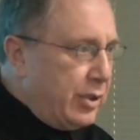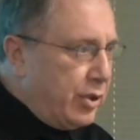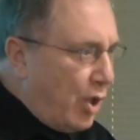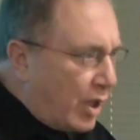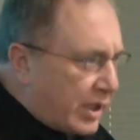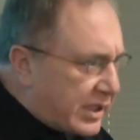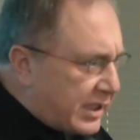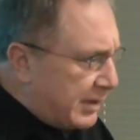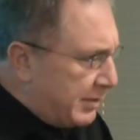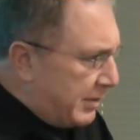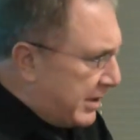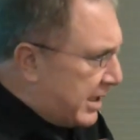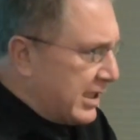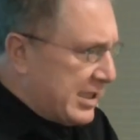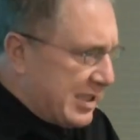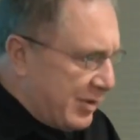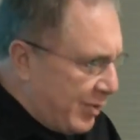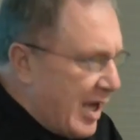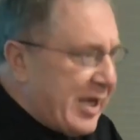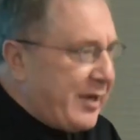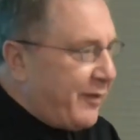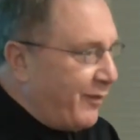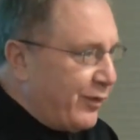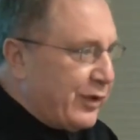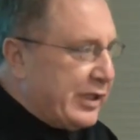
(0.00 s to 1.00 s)
Not
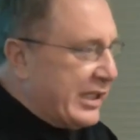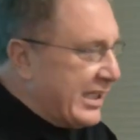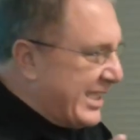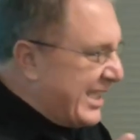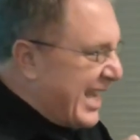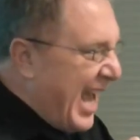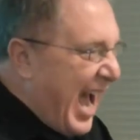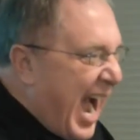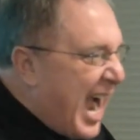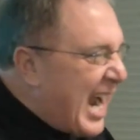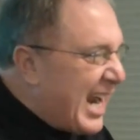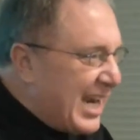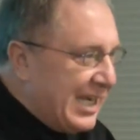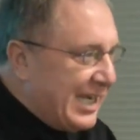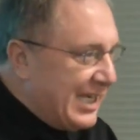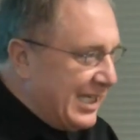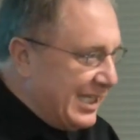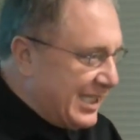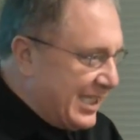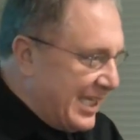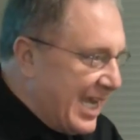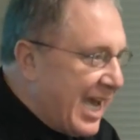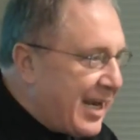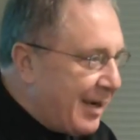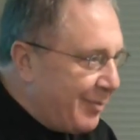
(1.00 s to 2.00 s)
that's wonderful, it's
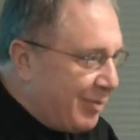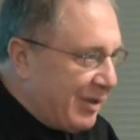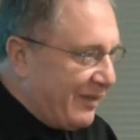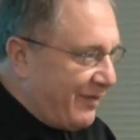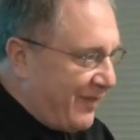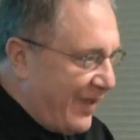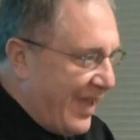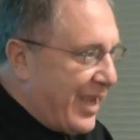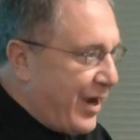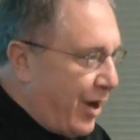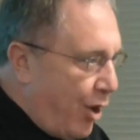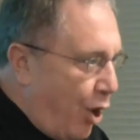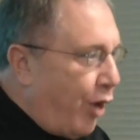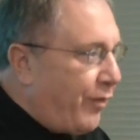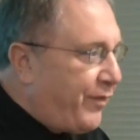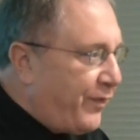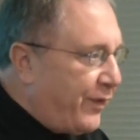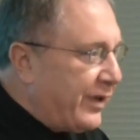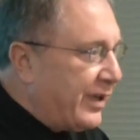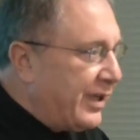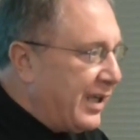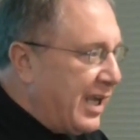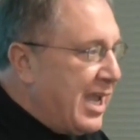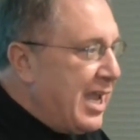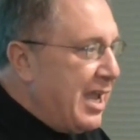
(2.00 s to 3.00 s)
ugly and terrible very
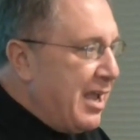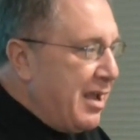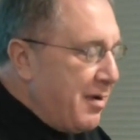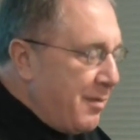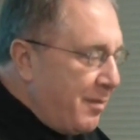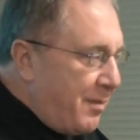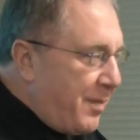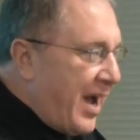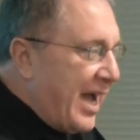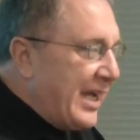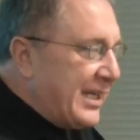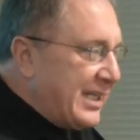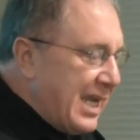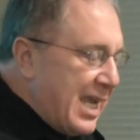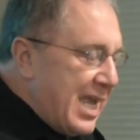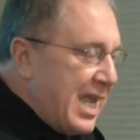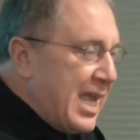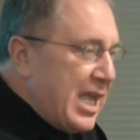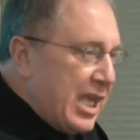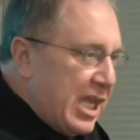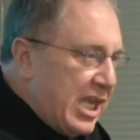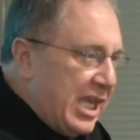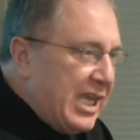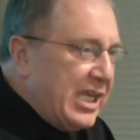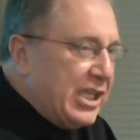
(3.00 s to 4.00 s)
often. But
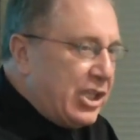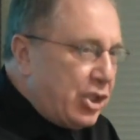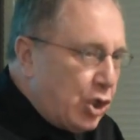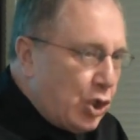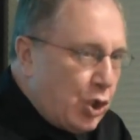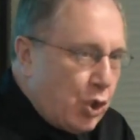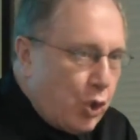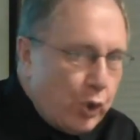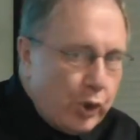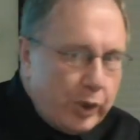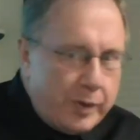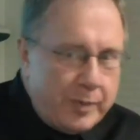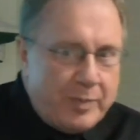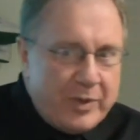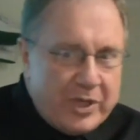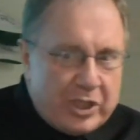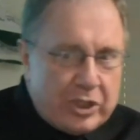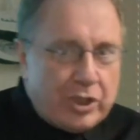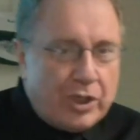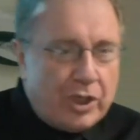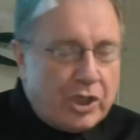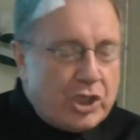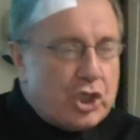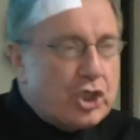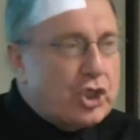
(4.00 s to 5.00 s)
it could
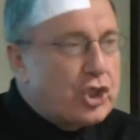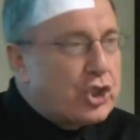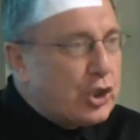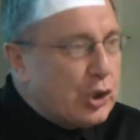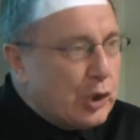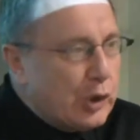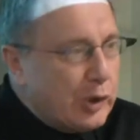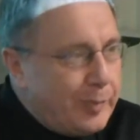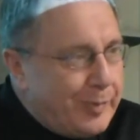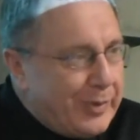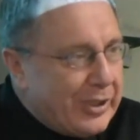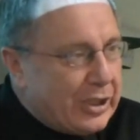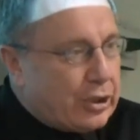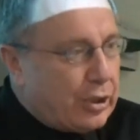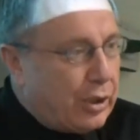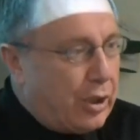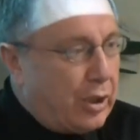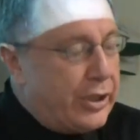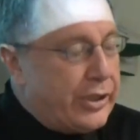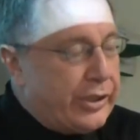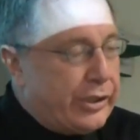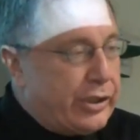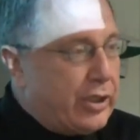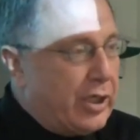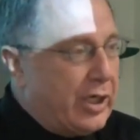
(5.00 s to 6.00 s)
be turned, should be
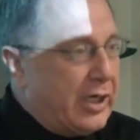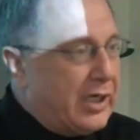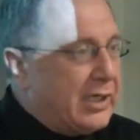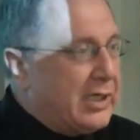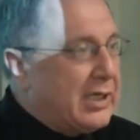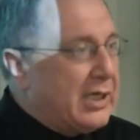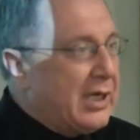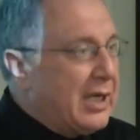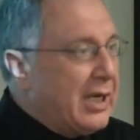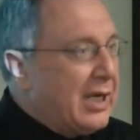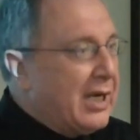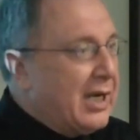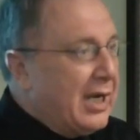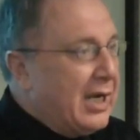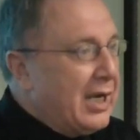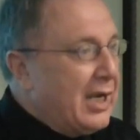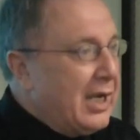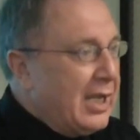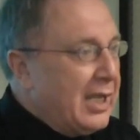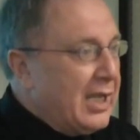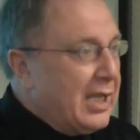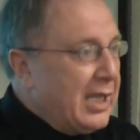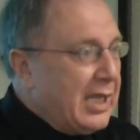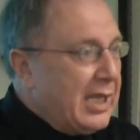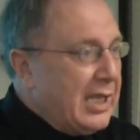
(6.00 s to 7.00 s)
turned
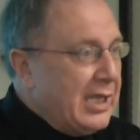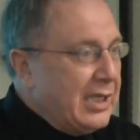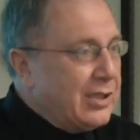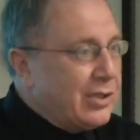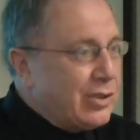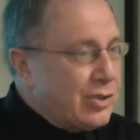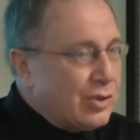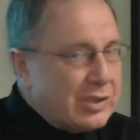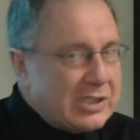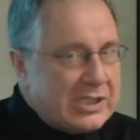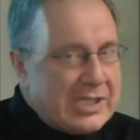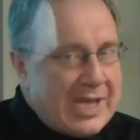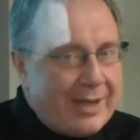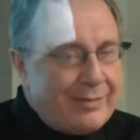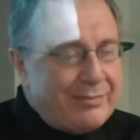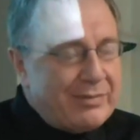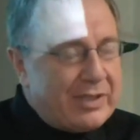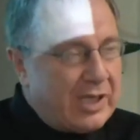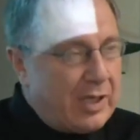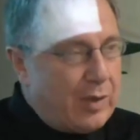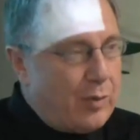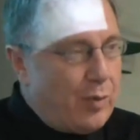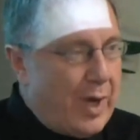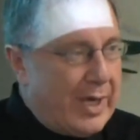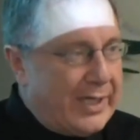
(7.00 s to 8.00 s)
into
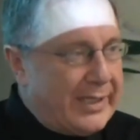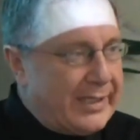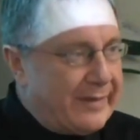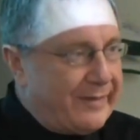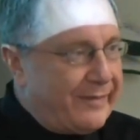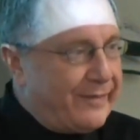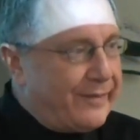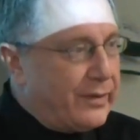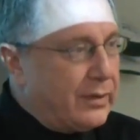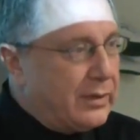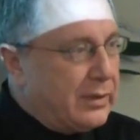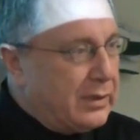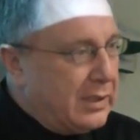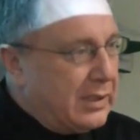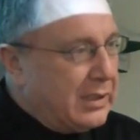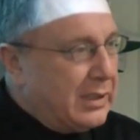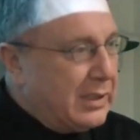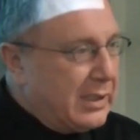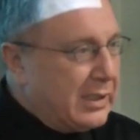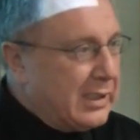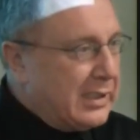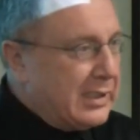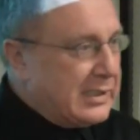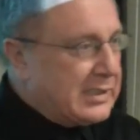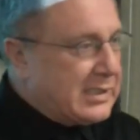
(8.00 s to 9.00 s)
something wonderful
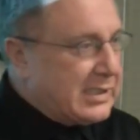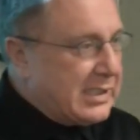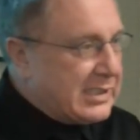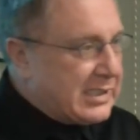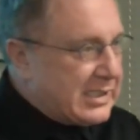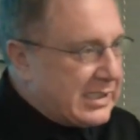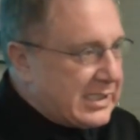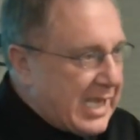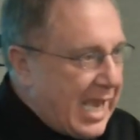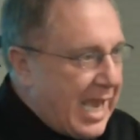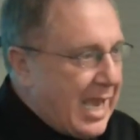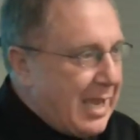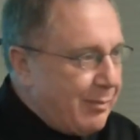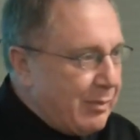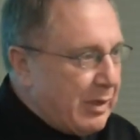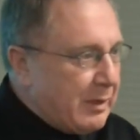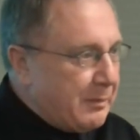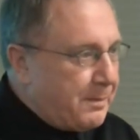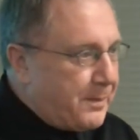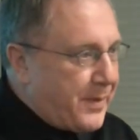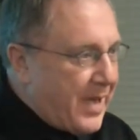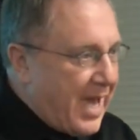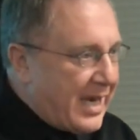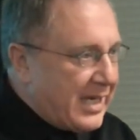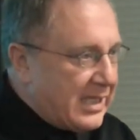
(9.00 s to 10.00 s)
is the same
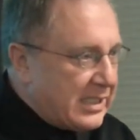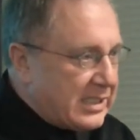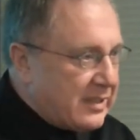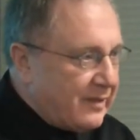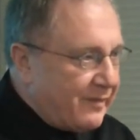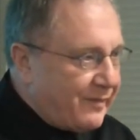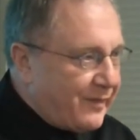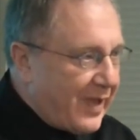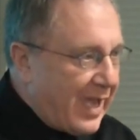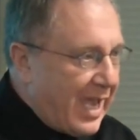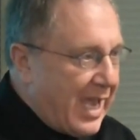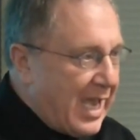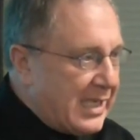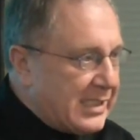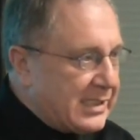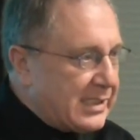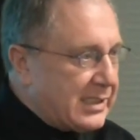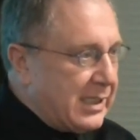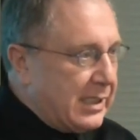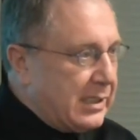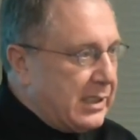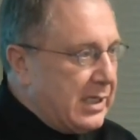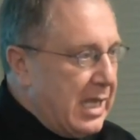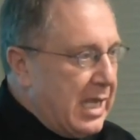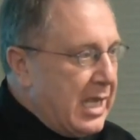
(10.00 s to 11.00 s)
imperative
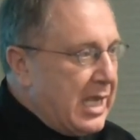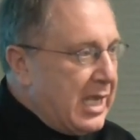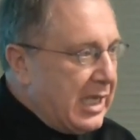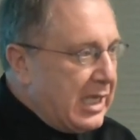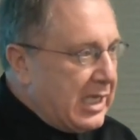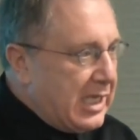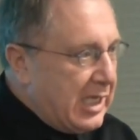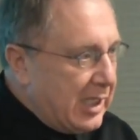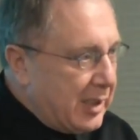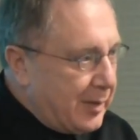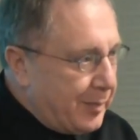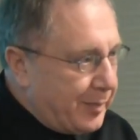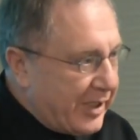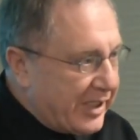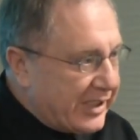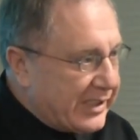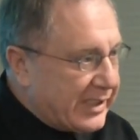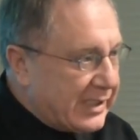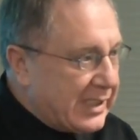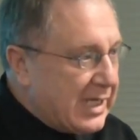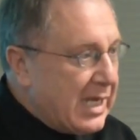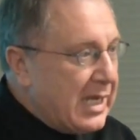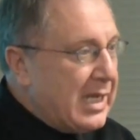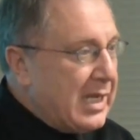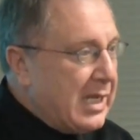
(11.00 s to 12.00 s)
as in
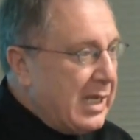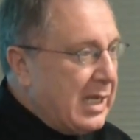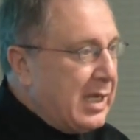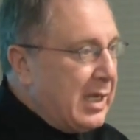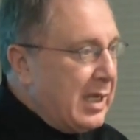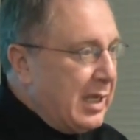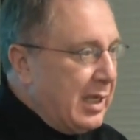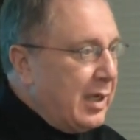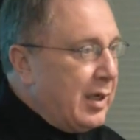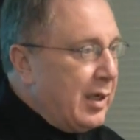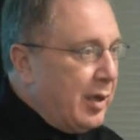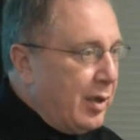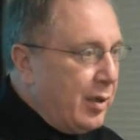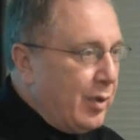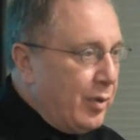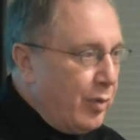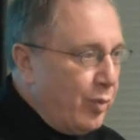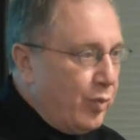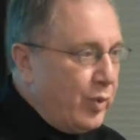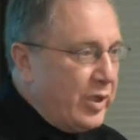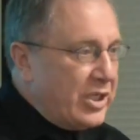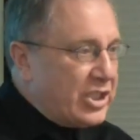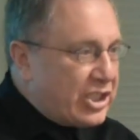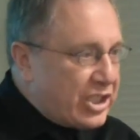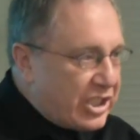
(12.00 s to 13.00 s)
Hilbert's
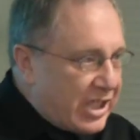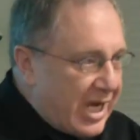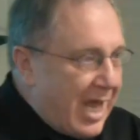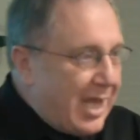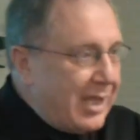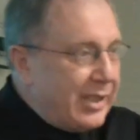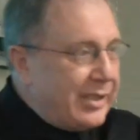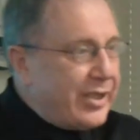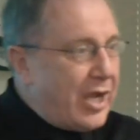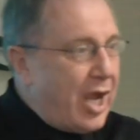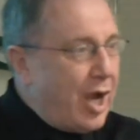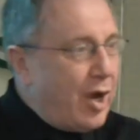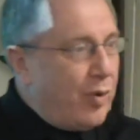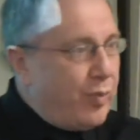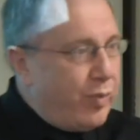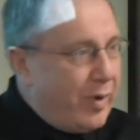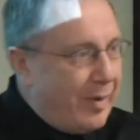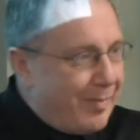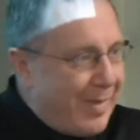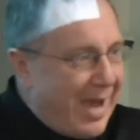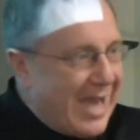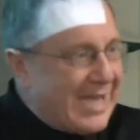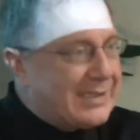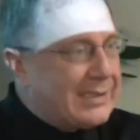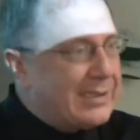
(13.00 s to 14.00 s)
we shall know,
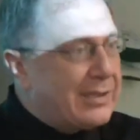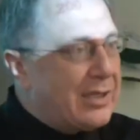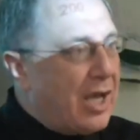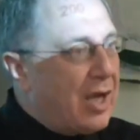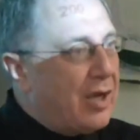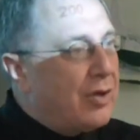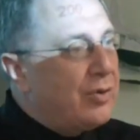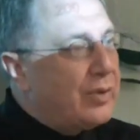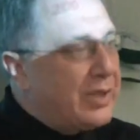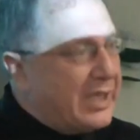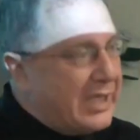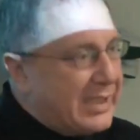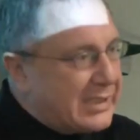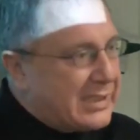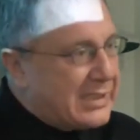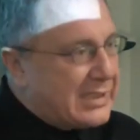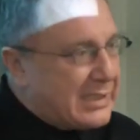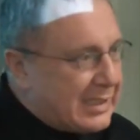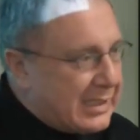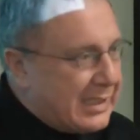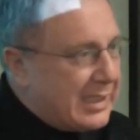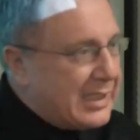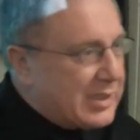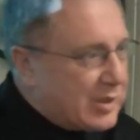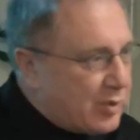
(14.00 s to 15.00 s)
we must know. It's,